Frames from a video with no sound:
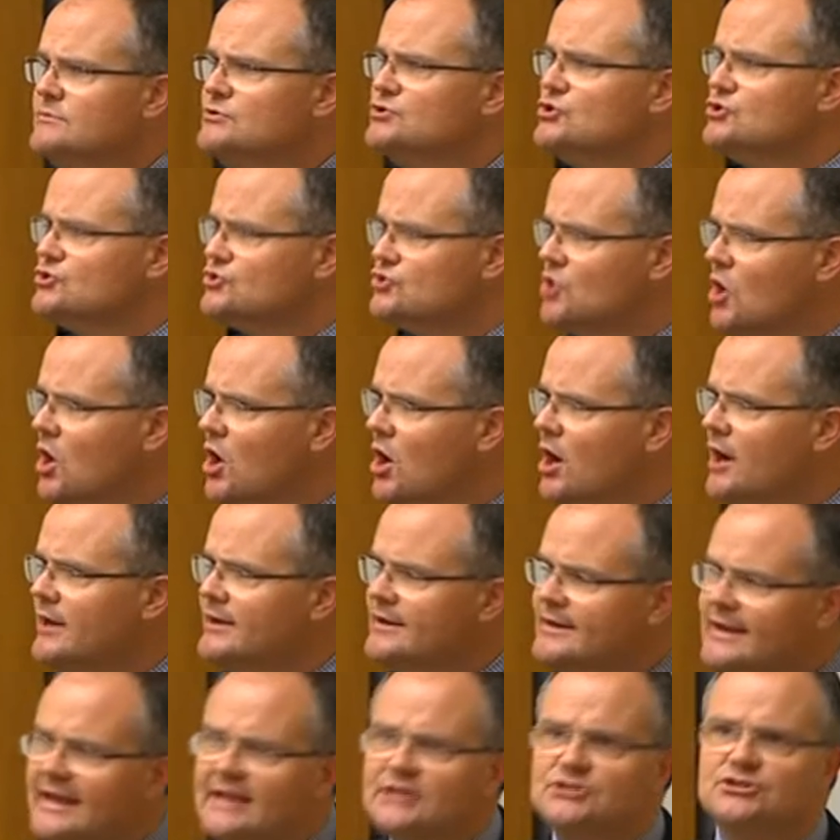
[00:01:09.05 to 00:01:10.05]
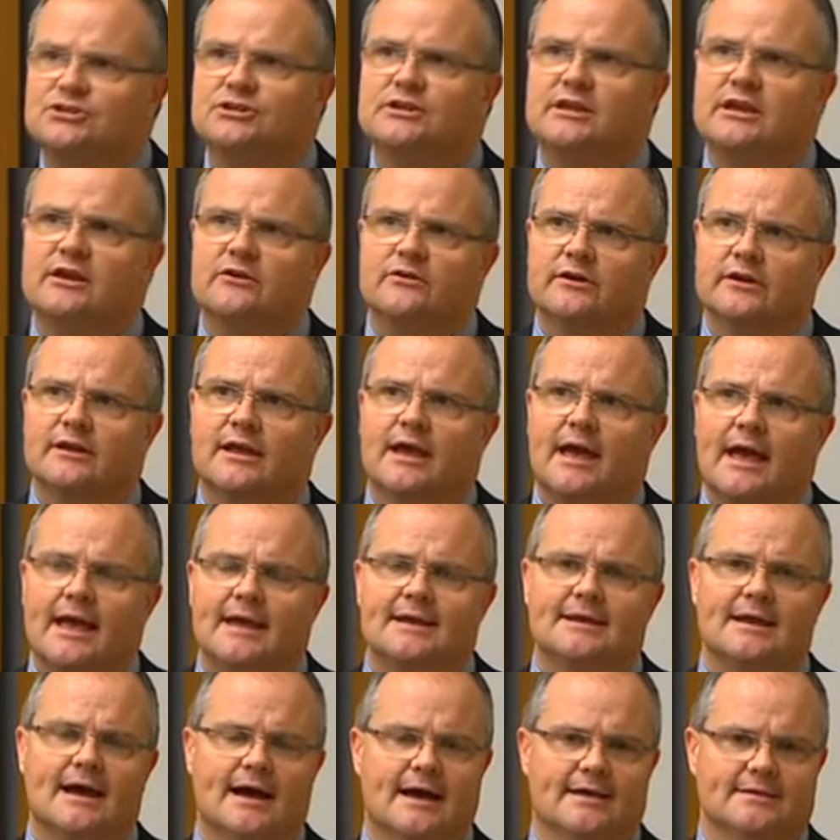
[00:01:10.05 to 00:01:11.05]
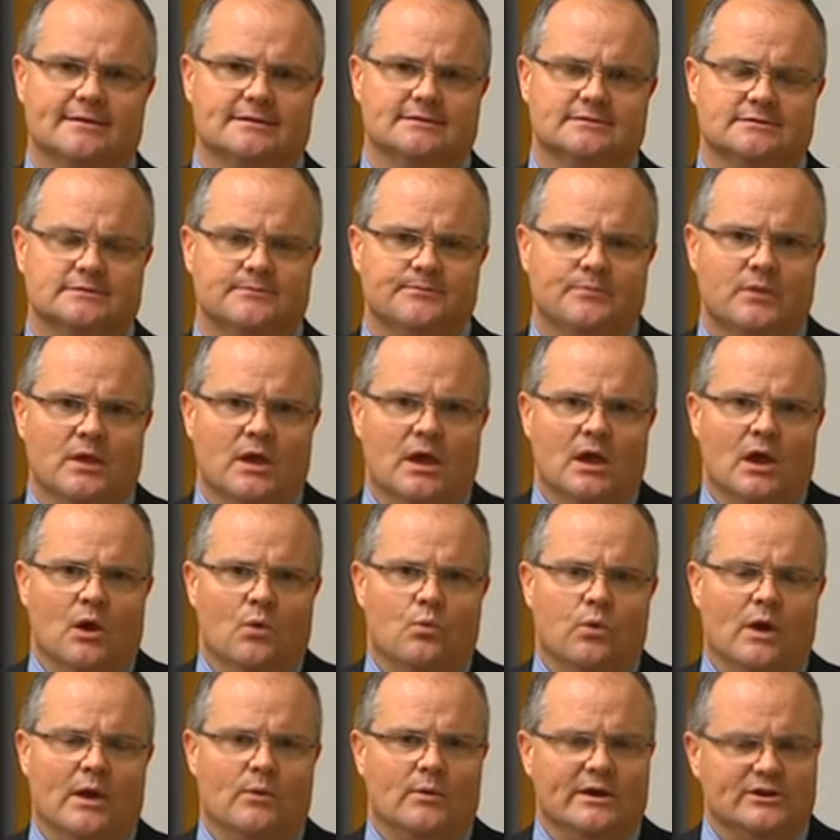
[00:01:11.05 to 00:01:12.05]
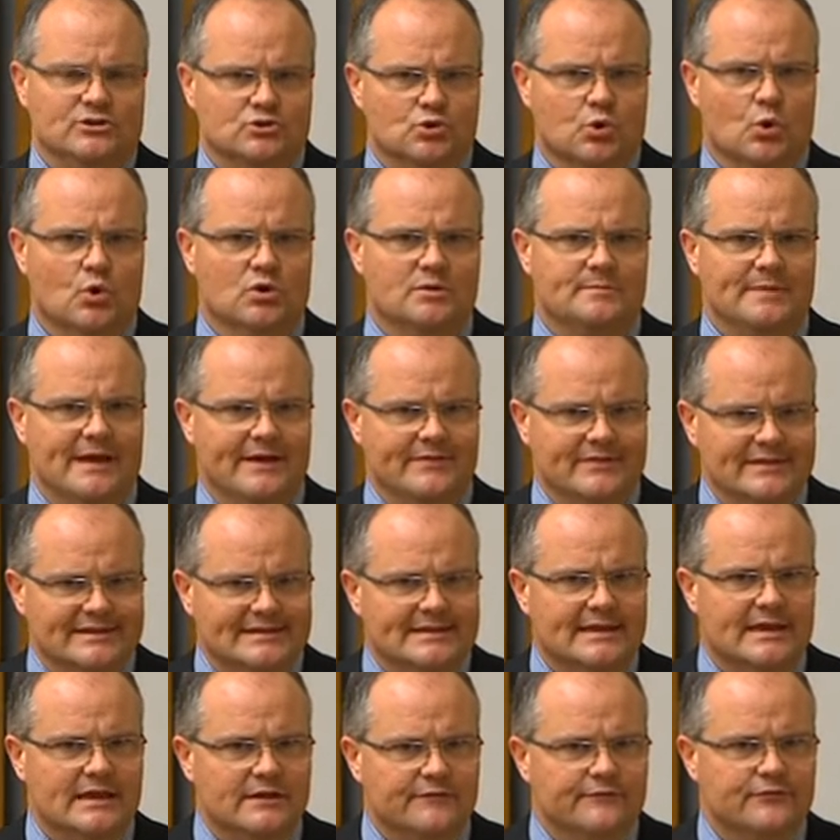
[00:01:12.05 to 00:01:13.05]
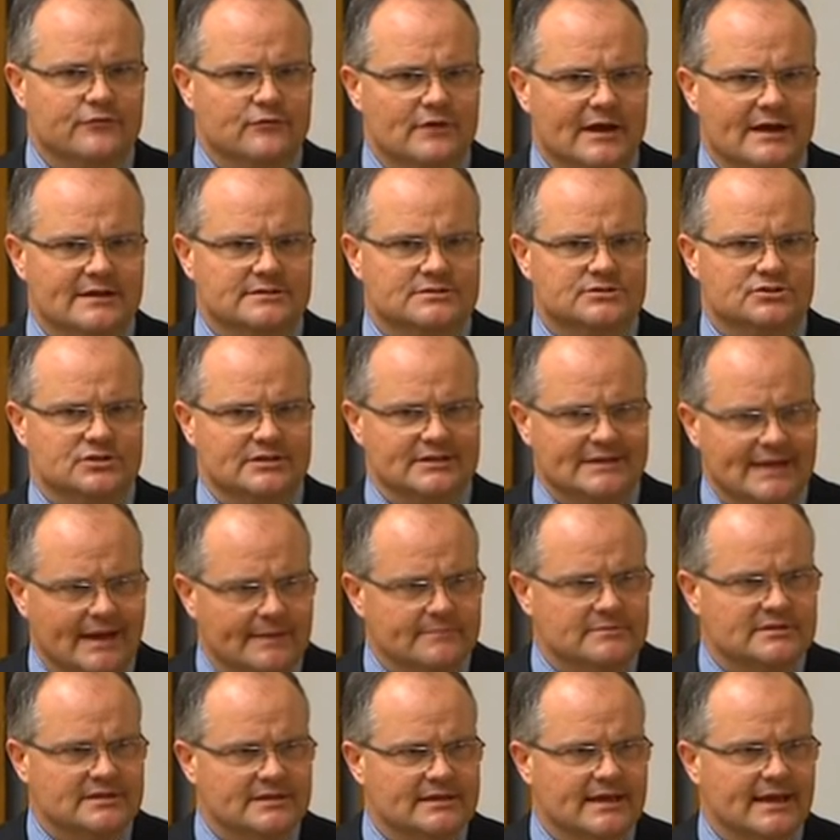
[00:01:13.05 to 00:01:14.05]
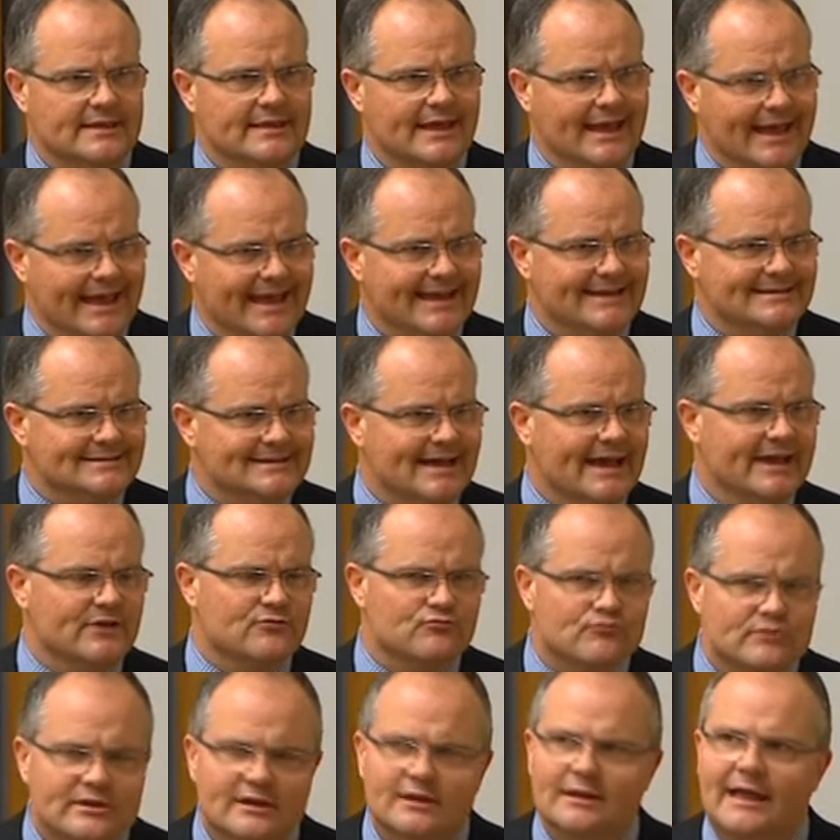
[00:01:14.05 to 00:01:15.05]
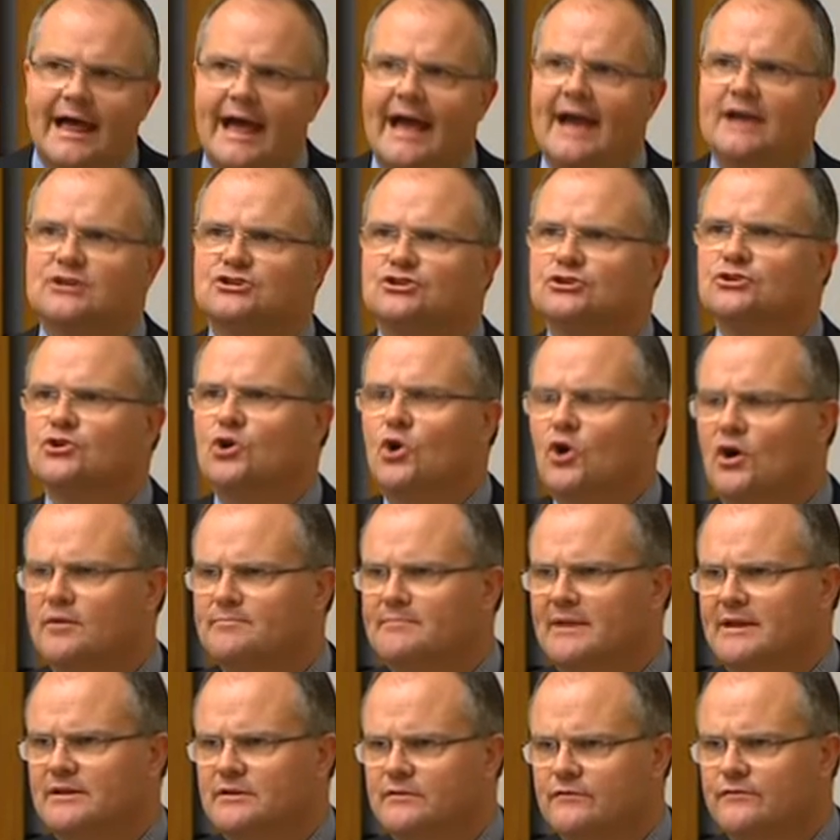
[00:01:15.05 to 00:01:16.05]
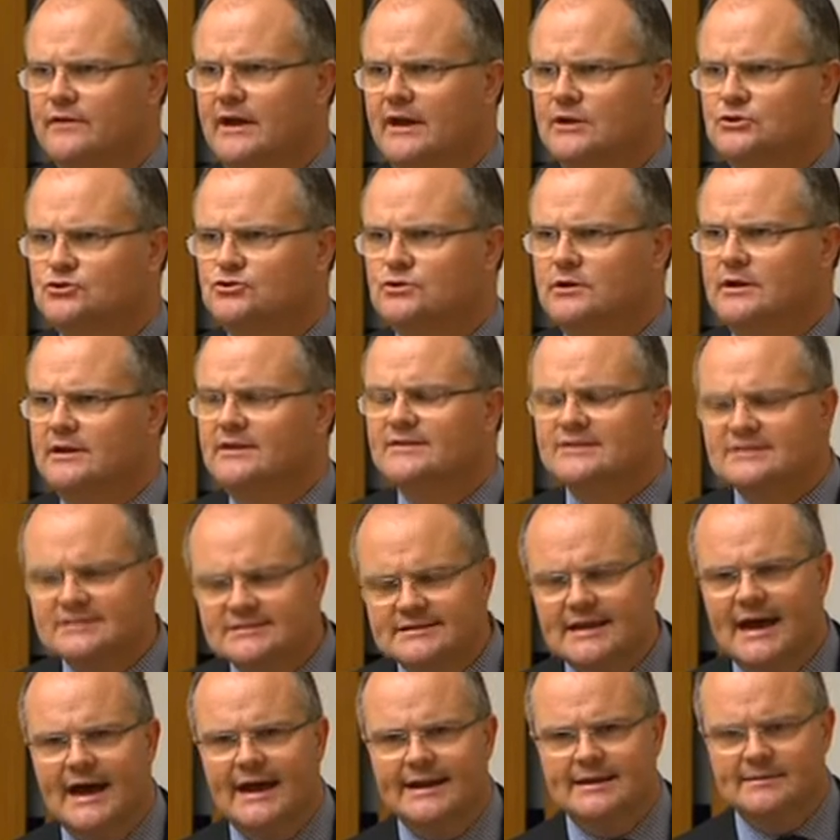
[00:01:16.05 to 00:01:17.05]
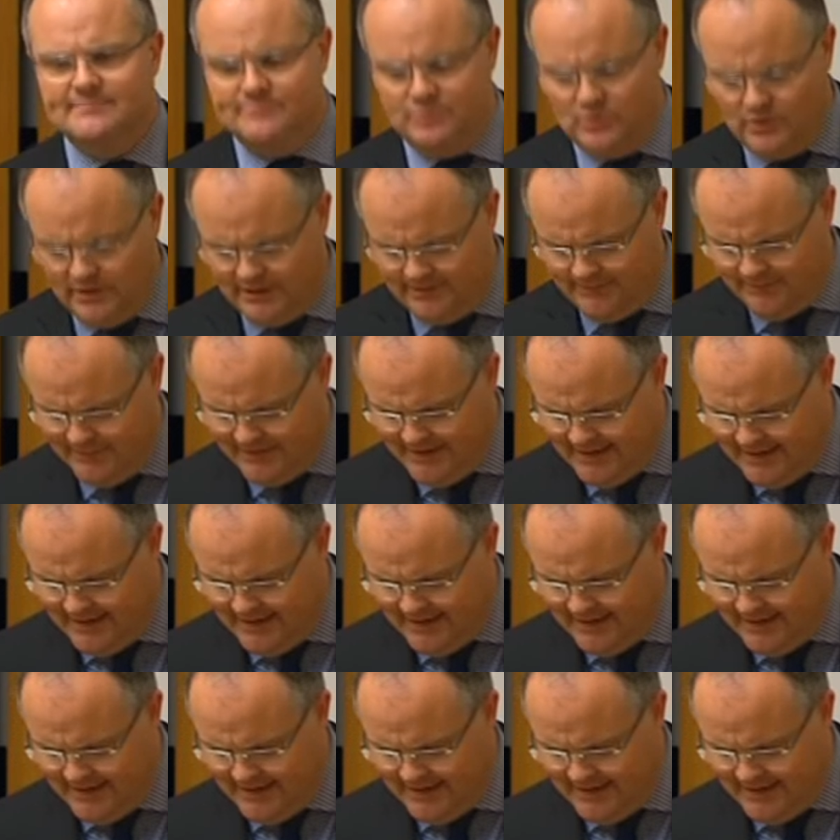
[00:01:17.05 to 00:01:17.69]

design and engineering and others, where we talked about the need for us to come together and take real action on manufacturing. And the starting point